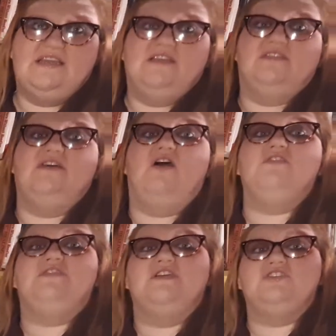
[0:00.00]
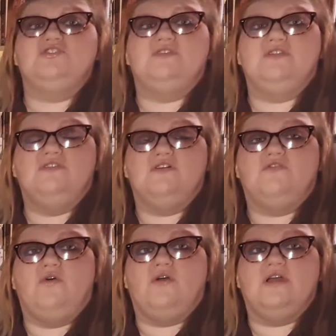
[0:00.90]
The other things you can look
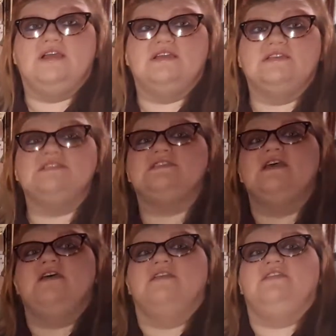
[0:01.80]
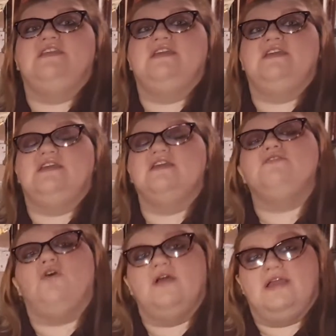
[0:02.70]
for is the
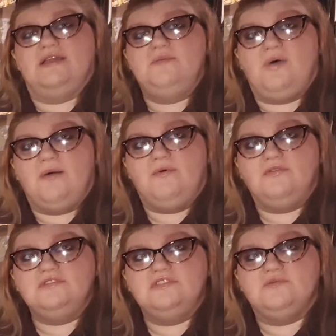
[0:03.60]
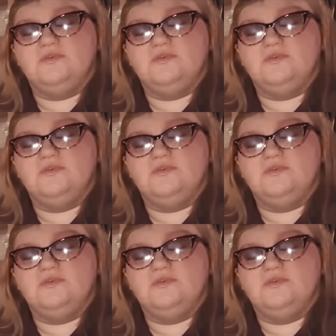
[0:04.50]
elongated bubbles,